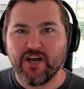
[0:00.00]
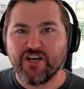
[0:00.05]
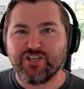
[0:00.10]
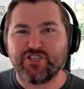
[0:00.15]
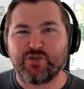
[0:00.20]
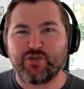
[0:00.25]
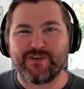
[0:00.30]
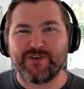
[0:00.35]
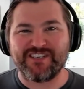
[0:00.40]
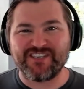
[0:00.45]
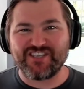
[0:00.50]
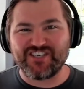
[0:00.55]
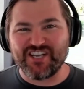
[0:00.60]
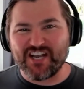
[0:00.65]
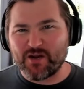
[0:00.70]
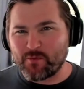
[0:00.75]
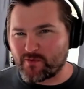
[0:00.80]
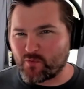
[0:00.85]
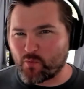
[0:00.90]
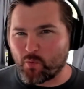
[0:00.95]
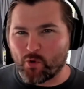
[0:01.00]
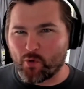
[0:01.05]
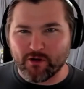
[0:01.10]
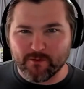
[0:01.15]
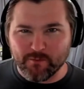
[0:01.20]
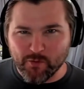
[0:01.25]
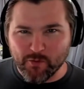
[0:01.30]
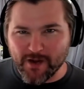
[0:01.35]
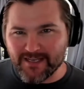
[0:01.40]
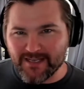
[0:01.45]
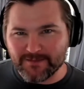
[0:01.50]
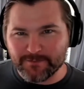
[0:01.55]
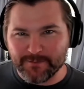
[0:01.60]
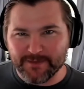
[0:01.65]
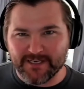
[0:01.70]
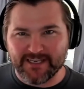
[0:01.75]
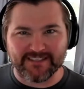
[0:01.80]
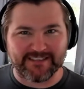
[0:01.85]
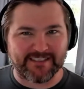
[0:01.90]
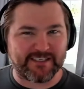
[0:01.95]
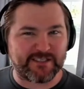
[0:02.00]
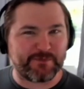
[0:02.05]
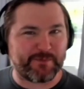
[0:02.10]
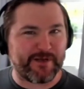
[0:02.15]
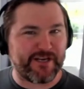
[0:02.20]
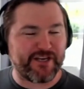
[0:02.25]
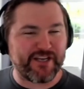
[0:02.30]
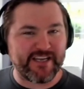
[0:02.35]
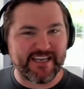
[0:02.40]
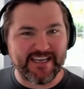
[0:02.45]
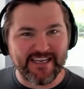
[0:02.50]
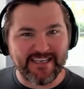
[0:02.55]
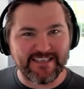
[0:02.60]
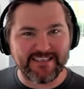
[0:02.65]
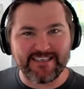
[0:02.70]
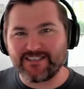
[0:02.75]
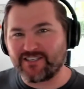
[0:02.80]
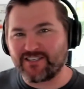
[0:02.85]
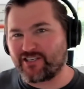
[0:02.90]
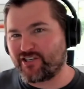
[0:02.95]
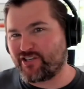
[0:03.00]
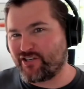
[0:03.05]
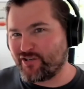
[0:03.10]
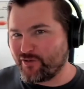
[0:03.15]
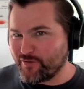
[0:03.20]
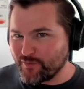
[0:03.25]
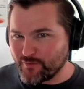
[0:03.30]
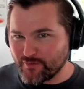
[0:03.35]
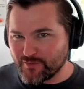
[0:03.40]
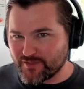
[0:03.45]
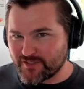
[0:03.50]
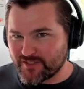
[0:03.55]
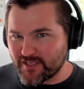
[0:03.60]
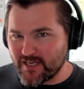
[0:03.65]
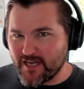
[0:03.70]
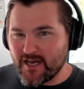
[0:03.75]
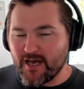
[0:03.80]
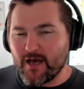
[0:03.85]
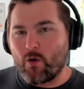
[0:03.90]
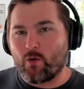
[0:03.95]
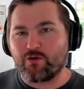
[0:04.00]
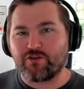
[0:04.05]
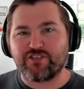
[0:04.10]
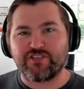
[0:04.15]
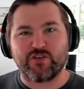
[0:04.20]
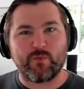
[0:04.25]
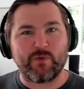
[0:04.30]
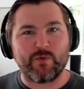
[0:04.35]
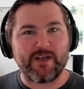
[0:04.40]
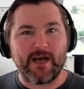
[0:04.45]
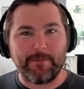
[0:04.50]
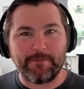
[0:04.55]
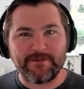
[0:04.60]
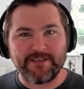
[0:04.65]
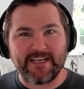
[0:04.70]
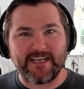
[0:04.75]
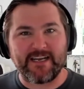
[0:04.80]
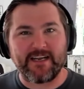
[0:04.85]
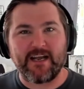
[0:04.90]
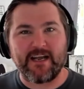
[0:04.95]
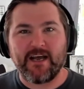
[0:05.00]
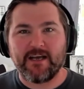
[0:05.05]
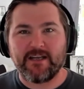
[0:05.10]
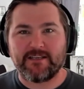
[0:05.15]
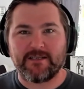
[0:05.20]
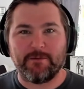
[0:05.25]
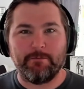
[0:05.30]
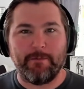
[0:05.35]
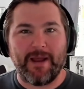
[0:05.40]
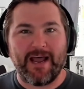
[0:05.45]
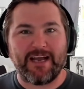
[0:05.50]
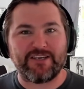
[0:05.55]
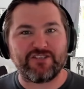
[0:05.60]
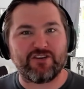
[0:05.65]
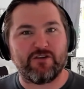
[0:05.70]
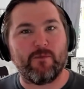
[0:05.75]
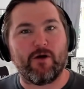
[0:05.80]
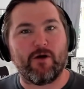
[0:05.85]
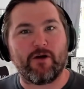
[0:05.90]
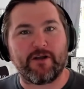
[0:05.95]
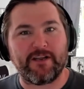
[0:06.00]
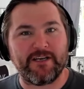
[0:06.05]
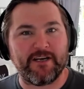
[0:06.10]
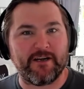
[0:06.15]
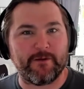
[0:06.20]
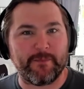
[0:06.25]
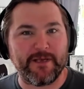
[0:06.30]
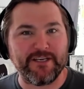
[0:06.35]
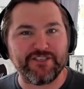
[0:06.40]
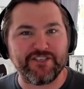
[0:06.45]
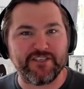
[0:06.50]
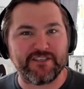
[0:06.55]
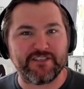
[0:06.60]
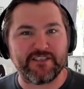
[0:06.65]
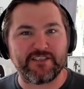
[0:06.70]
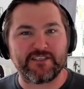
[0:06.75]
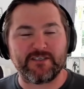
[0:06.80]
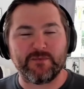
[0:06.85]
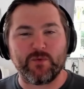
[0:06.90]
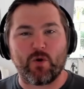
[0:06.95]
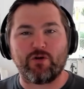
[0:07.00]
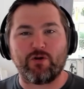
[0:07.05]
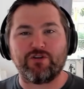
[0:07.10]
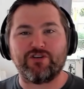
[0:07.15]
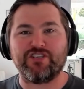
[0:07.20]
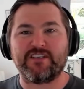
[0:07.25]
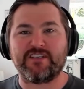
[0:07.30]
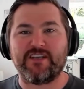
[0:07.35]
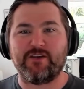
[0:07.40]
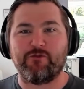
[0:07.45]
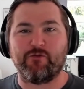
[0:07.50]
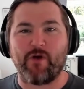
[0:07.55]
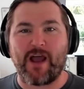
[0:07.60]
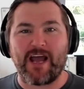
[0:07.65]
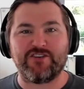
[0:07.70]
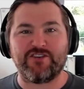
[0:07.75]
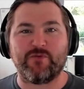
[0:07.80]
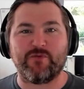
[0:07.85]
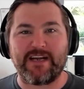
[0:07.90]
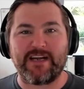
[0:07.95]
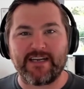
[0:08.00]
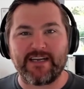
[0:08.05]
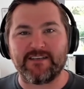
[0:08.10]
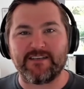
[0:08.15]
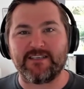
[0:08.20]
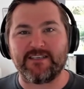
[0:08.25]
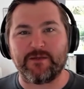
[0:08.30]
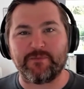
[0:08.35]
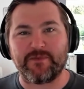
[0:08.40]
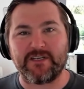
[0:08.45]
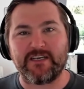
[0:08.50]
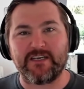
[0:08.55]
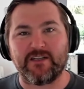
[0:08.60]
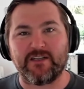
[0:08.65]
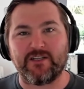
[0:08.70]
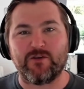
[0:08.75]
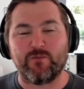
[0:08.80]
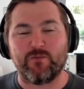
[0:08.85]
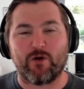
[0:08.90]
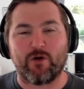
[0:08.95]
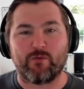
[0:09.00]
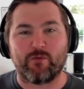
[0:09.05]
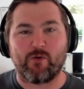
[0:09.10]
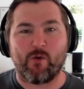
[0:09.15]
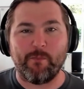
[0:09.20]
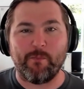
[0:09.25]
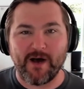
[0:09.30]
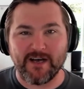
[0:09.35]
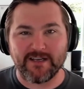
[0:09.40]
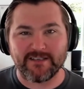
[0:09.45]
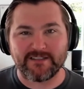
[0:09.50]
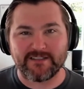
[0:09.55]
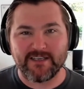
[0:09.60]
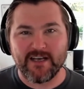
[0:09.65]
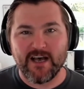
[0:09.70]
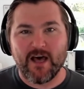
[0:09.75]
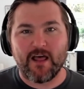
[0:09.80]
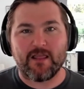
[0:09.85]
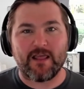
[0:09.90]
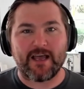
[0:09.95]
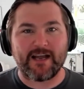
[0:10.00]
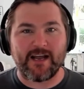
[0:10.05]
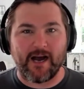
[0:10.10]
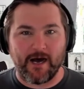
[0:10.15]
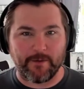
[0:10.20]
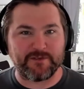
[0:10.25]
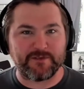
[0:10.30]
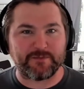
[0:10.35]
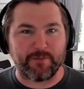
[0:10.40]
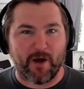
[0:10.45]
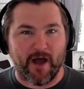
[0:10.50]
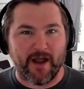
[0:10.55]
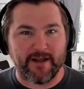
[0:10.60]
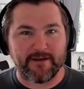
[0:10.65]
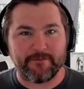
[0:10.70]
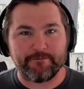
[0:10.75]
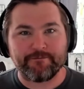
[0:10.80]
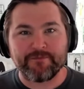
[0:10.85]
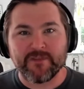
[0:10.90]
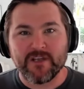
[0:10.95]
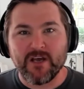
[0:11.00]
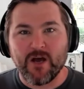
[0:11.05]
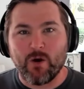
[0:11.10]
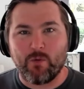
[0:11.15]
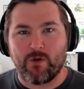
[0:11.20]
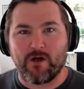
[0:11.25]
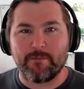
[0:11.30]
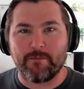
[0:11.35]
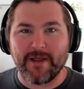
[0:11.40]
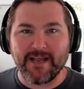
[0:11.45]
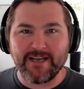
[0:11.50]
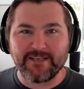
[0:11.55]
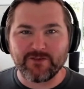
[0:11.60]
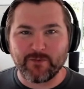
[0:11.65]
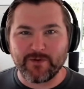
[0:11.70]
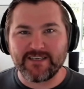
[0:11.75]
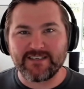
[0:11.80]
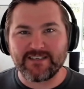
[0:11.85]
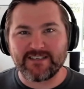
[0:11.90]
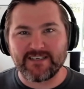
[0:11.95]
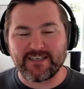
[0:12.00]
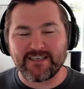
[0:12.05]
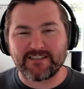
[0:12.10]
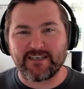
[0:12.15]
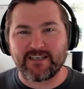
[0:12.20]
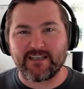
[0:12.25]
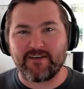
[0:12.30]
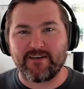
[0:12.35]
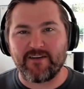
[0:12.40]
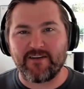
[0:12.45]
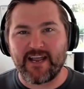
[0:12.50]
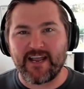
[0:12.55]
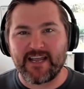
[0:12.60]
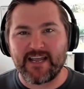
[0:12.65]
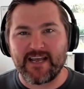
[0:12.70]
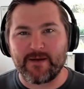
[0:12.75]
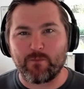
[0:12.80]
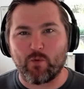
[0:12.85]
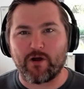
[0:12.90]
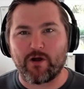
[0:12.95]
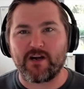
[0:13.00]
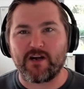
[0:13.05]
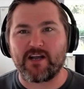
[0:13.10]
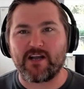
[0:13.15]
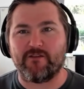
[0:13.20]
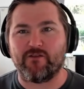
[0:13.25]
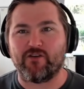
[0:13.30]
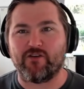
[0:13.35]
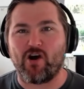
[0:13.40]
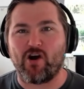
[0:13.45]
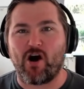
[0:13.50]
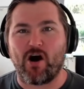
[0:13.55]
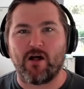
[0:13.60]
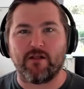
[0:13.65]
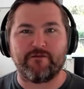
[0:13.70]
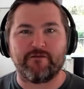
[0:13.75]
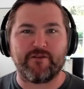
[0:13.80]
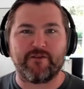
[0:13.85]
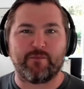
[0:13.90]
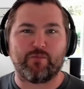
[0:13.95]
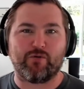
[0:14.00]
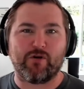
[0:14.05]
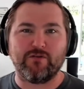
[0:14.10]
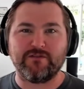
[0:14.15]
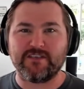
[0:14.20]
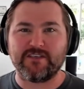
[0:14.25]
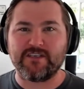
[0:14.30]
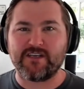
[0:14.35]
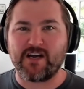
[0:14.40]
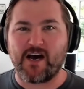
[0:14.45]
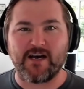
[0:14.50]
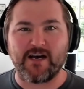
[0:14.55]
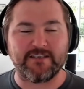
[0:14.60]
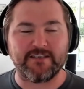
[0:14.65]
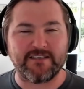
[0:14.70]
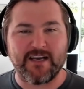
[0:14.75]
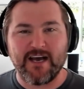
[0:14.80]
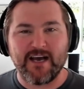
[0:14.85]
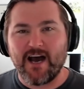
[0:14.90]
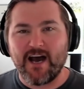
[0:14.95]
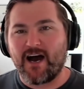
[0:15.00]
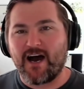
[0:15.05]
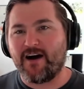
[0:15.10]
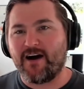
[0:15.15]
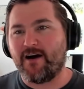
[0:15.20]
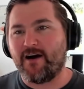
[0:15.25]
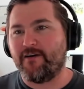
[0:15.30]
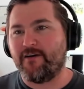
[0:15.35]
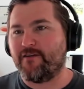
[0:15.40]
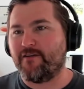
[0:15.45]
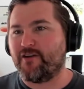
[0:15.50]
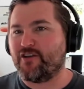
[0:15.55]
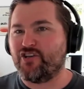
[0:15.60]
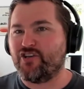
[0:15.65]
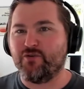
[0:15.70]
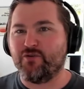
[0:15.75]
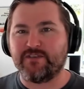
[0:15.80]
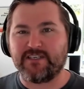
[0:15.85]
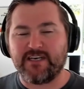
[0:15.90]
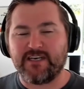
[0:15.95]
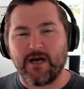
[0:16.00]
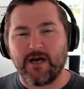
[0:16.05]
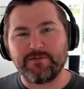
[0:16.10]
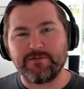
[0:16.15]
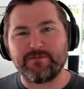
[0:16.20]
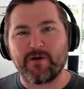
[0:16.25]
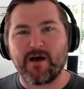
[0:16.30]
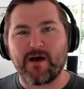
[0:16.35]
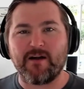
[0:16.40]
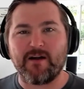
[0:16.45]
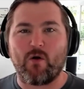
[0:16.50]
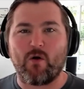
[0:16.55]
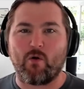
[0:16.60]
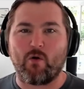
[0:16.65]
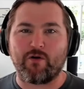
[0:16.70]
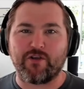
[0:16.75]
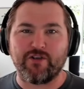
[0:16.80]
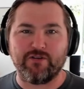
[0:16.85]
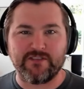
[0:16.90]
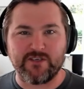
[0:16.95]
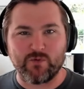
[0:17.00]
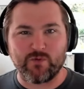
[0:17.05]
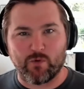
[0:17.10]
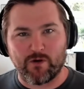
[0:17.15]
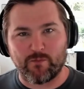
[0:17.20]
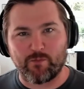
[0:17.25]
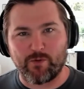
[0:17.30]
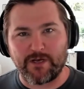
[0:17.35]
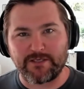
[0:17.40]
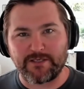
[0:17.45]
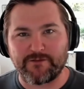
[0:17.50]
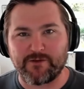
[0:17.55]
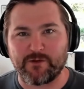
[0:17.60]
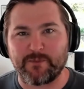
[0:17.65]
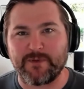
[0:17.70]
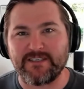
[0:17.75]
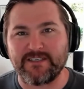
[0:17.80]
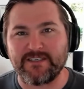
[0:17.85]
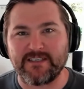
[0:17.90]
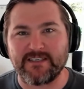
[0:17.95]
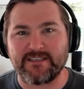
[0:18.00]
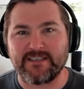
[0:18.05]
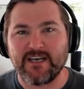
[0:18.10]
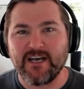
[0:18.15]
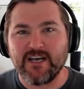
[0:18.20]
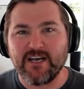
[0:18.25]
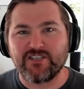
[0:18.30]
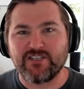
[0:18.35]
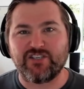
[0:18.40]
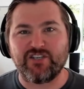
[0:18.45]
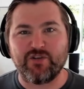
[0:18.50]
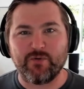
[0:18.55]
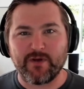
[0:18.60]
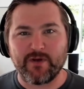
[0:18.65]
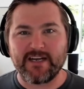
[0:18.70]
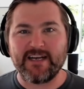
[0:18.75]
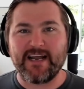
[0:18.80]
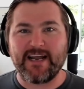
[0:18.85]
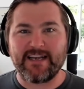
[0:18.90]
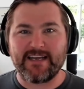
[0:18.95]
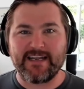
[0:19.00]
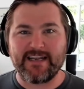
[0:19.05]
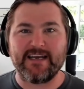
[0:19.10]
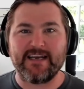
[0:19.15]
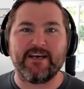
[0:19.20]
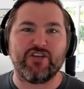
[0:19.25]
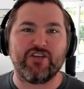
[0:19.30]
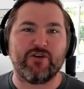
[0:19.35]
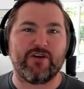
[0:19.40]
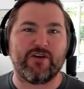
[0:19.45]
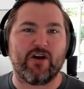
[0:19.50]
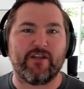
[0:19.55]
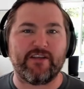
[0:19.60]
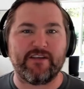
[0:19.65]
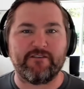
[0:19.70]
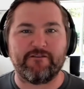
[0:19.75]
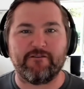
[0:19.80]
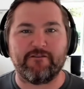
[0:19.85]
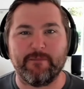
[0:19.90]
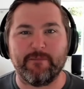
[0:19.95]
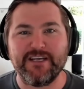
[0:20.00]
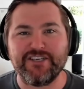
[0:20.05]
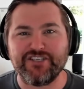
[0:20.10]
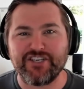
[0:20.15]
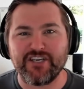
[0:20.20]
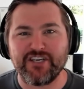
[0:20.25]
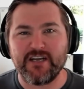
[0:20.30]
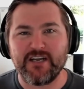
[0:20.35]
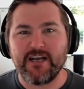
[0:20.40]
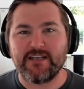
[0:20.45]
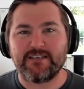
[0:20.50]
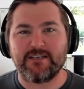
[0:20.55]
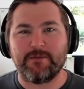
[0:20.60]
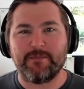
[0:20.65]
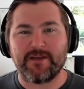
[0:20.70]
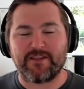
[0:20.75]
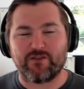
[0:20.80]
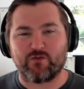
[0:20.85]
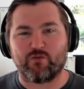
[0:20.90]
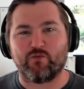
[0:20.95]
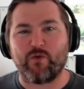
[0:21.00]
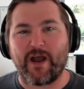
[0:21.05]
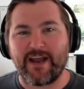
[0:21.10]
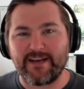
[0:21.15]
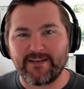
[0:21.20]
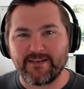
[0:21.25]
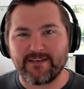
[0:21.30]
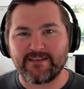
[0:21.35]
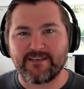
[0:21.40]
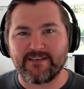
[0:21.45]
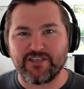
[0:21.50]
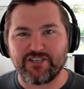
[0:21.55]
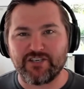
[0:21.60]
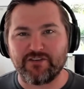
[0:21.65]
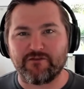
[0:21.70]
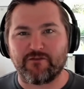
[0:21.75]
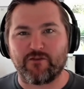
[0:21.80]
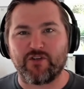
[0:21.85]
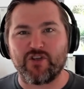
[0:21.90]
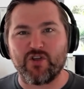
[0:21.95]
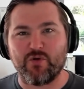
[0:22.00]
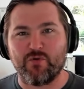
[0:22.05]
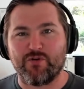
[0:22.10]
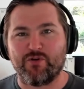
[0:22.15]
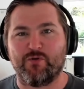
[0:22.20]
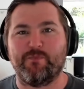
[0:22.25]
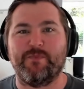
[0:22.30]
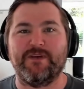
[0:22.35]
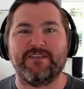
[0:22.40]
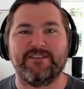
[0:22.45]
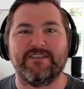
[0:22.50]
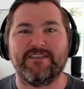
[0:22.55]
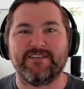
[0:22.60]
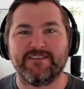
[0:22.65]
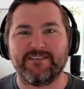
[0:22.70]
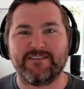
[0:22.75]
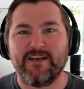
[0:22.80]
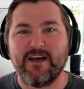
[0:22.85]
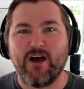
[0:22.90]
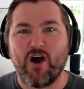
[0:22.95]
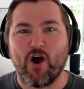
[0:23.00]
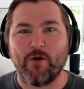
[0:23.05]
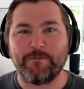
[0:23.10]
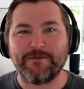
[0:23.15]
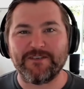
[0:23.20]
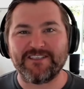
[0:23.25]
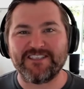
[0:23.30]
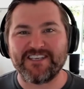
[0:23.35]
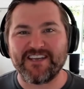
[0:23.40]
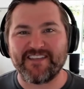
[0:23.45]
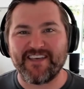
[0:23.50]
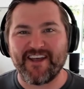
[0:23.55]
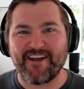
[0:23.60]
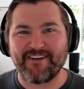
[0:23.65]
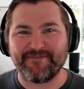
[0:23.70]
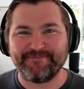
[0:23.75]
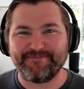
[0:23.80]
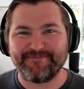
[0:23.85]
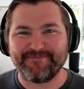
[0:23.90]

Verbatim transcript: Should we stick with WordPress because it's been easy to use, or should we update to match our marketing automation system, or just graduate into something a little more robust like HubSpot? Well, on May twenty-sixth at eleven a m, we're going to cover all of the pros and cons of using HubSpot or using WordPress for your business, so you get an idea, you get all the information to make the right decision for you and your business. Hope to see you there.